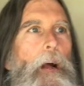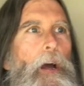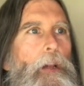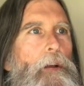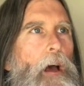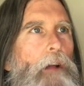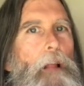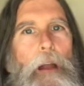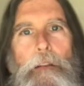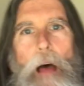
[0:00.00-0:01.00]
and a
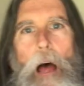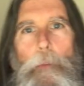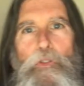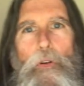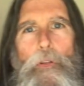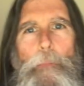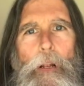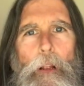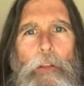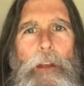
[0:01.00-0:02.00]
lot of times during the
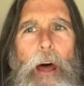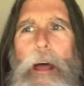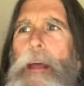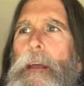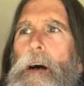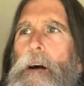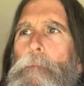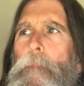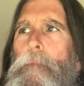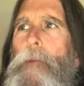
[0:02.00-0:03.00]
middle of the day
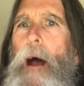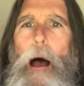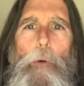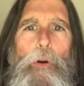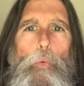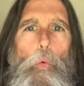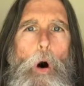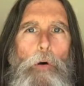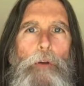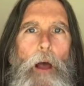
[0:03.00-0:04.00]
um, I would
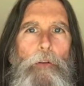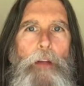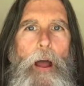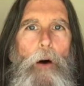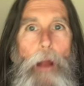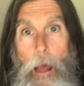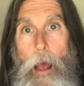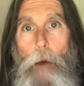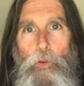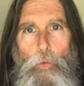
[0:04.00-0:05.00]
walk downtown I,
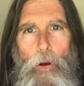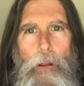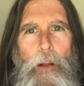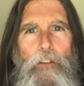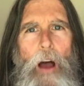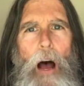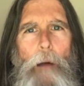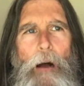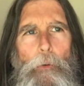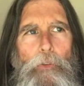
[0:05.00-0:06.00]
I, was working a
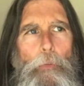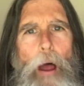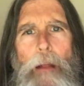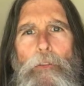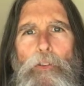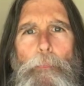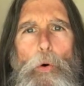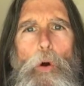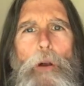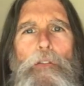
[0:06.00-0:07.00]
job I was writing
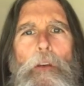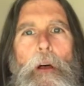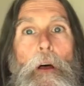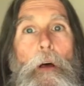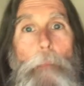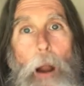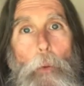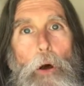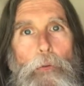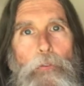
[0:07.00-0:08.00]
sports but I
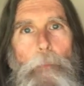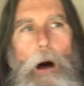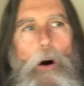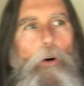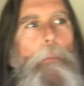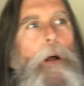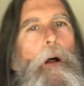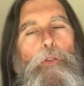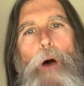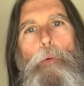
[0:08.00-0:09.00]
wrote from home
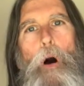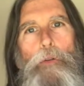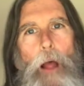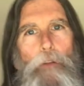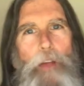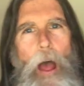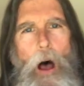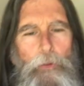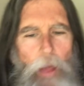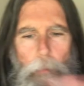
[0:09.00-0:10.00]
so I'd walk
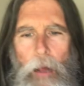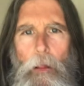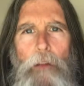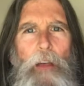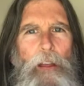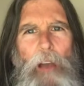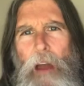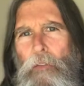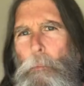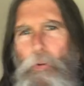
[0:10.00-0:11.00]
downtown take my take
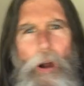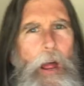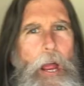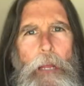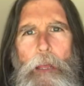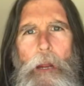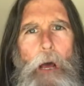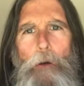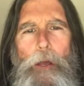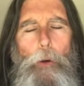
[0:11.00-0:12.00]
kind of a break you
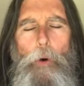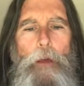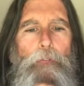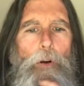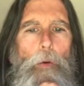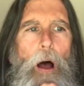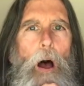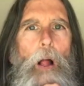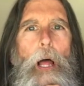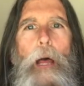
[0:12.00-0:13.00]
know get away for a
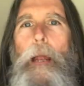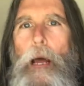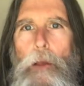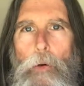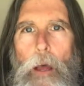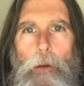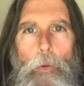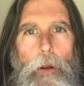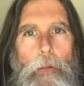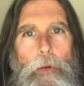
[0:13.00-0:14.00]
while and I'd go down
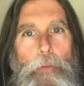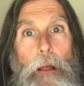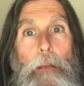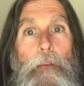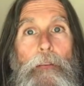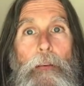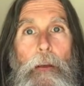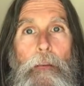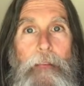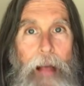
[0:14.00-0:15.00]
to one of the places and
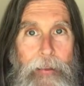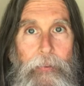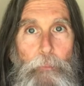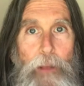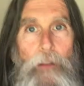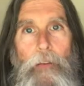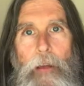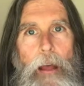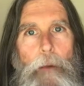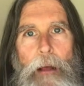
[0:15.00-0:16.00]
get a slice of pizza
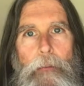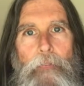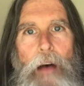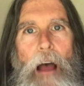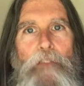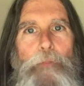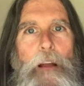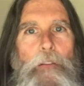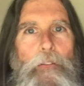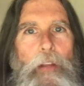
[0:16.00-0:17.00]
they had about five
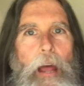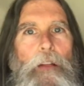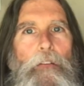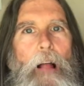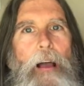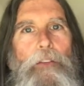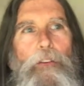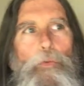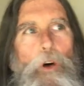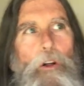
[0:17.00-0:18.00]
places that had
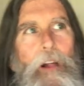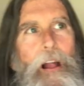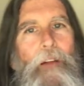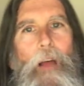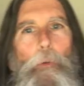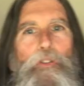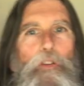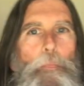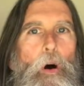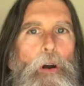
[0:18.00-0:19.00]
slices well that was
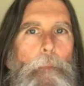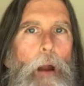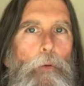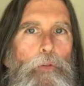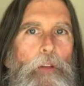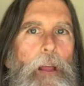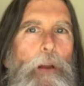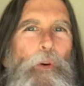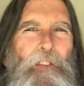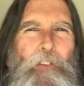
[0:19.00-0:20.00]
just part of my
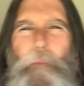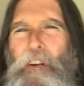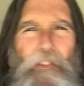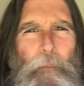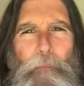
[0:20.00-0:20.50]
routine it wasn't so much